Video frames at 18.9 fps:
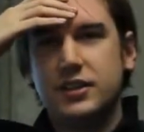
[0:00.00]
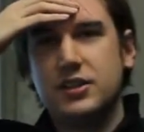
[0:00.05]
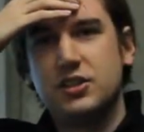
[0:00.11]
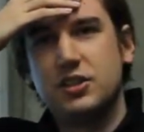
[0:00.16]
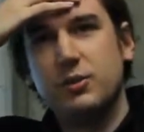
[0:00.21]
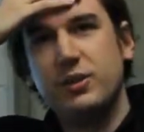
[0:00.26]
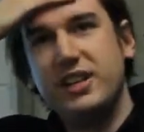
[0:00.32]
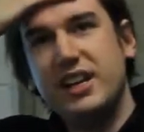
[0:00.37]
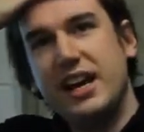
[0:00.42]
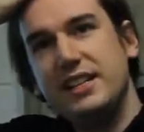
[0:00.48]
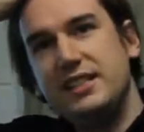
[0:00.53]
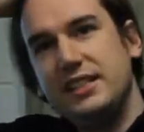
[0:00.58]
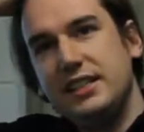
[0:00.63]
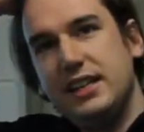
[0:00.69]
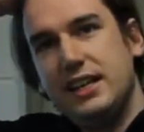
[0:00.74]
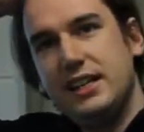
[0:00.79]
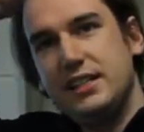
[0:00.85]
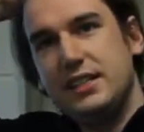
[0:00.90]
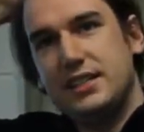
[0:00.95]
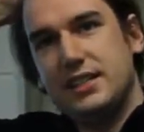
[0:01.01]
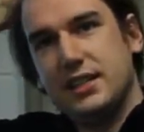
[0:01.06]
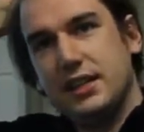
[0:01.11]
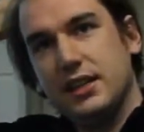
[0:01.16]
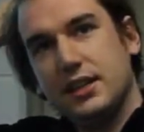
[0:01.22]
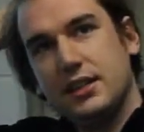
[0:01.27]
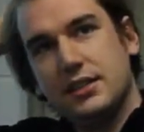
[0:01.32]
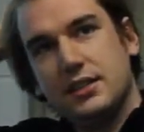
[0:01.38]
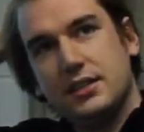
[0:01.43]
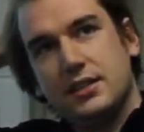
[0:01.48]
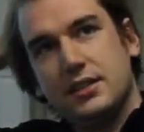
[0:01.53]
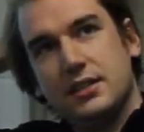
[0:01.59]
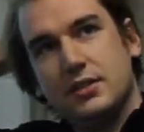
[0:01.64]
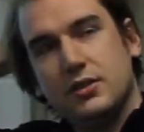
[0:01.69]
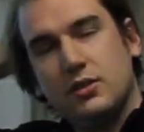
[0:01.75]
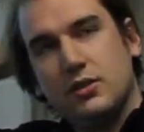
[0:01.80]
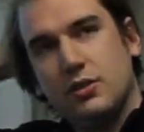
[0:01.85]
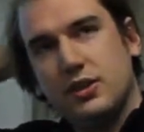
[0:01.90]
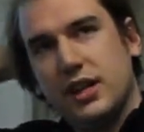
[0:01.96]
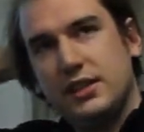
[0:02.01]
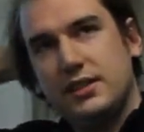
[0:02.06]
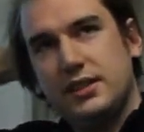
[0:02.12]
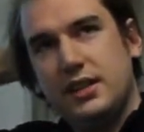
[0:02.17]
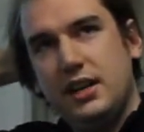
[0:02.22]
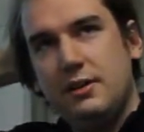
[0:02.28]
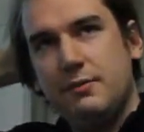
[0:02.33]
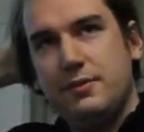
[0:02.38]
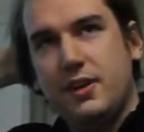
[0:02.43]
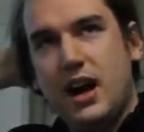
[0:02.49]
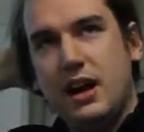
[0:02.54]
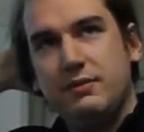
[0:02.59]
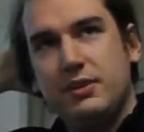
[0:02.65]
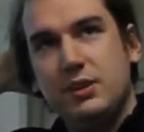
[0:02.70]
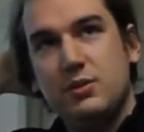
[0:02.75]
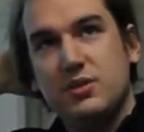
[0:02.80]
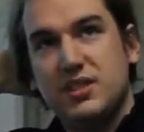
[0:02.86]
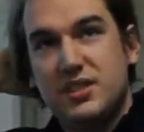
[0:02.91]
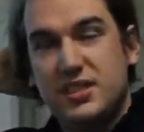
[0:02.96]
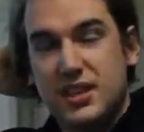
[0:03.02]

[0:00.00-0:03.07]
So in 1986, or 1985, he was